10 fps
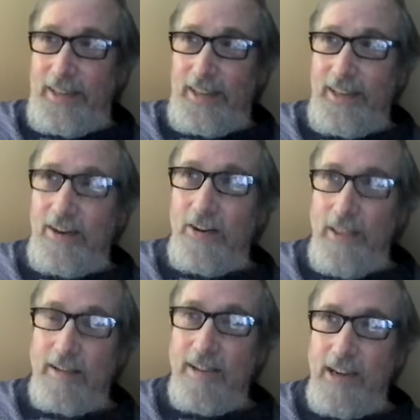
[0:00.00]

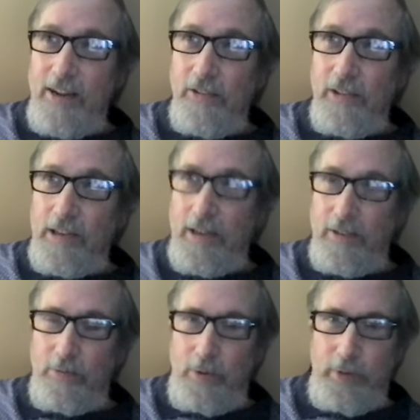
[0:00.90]
that's the other side
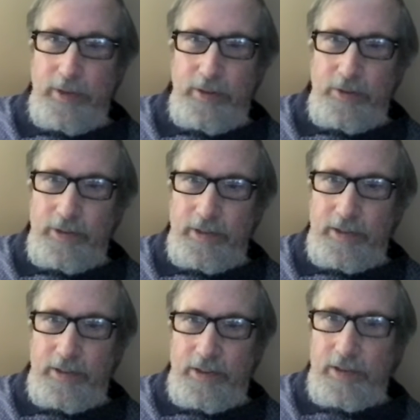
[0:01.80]
of what we do
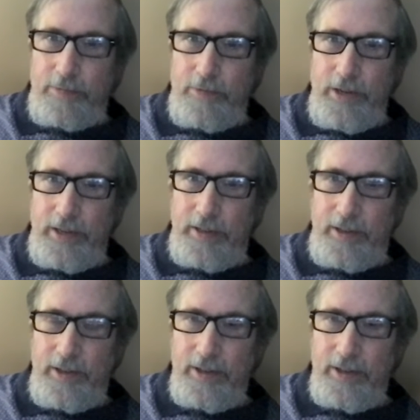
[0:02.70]
is you just bring